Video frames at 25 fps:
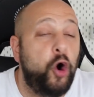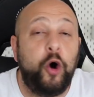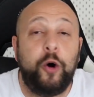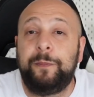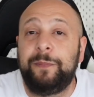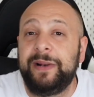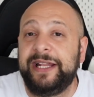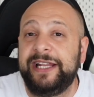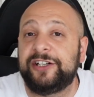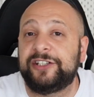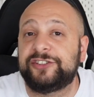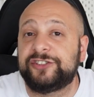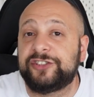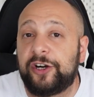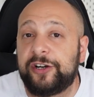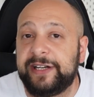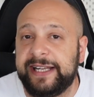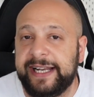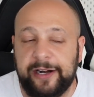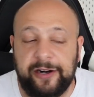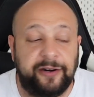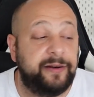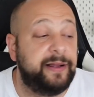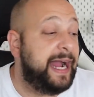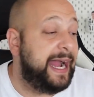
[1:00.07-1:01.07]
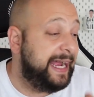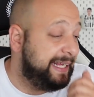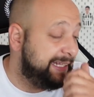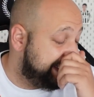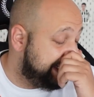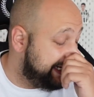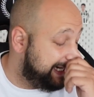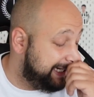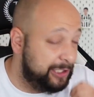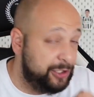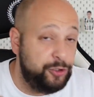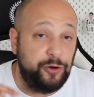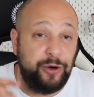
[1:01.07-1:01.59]
players are there. I
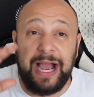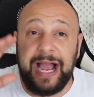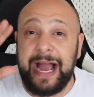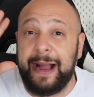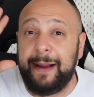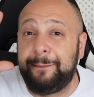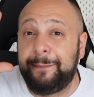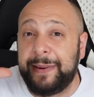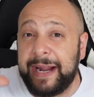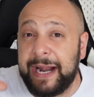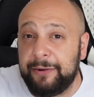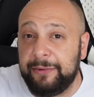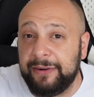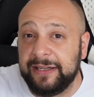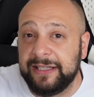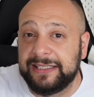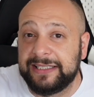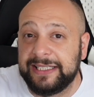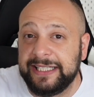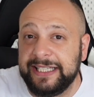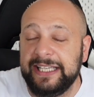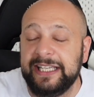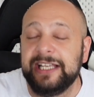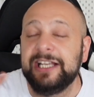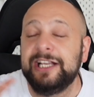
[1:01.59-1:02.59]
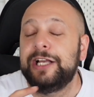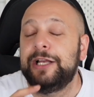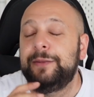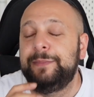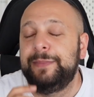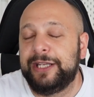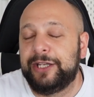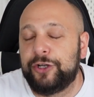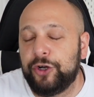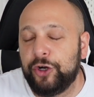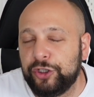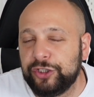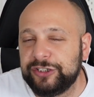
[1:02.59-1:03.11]
tell you, apparently,
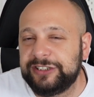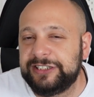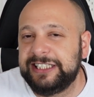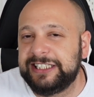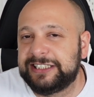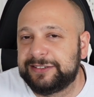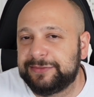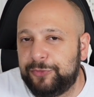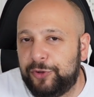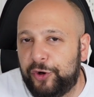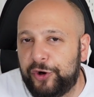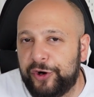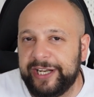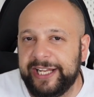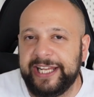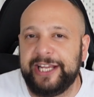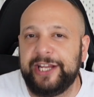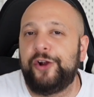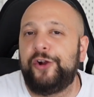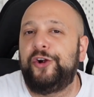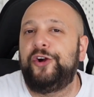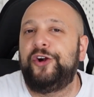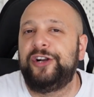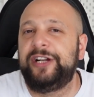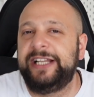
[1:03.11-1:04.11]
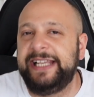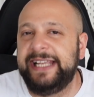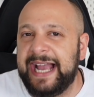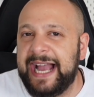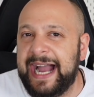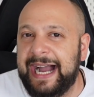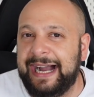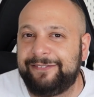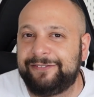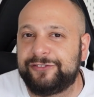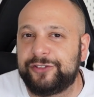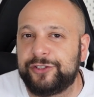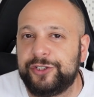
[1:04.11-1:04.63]
because this morning, early
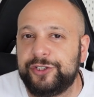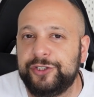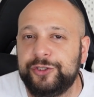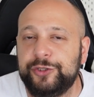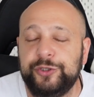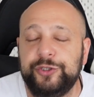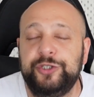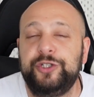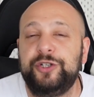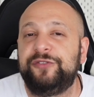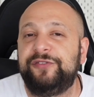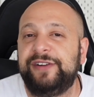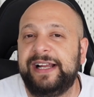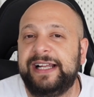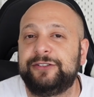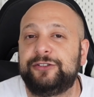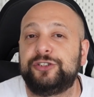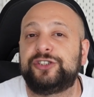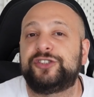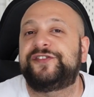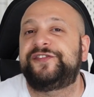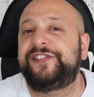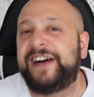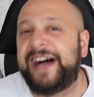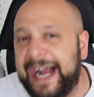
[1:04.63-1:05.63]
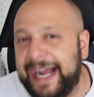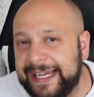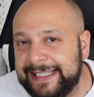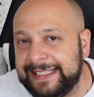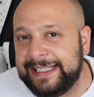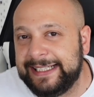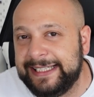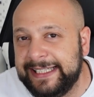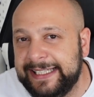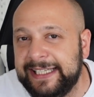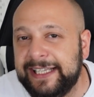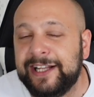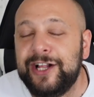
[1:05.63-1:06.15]
afternoon, Juventus
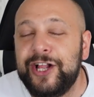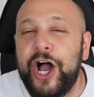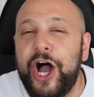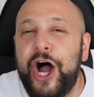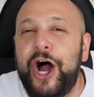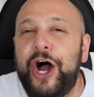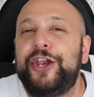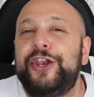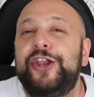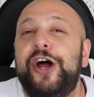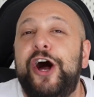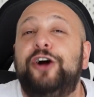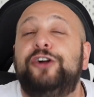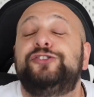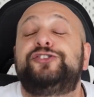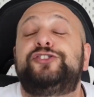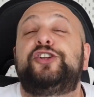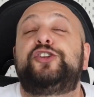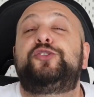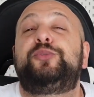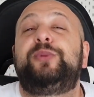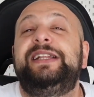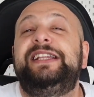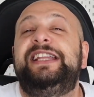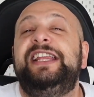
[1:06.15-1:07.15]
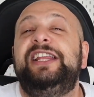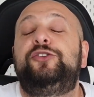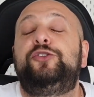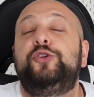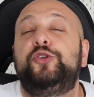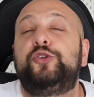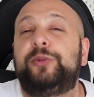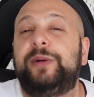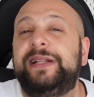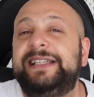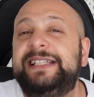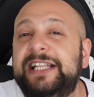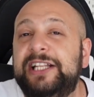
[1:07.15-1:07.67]
finally announced a
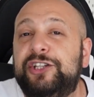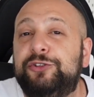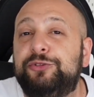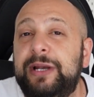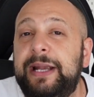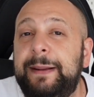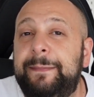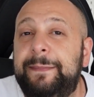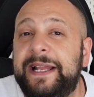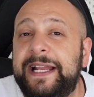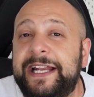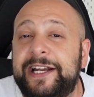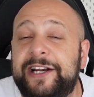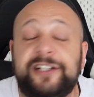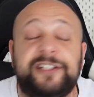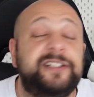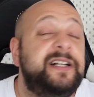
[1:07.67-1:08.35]
22-23 player.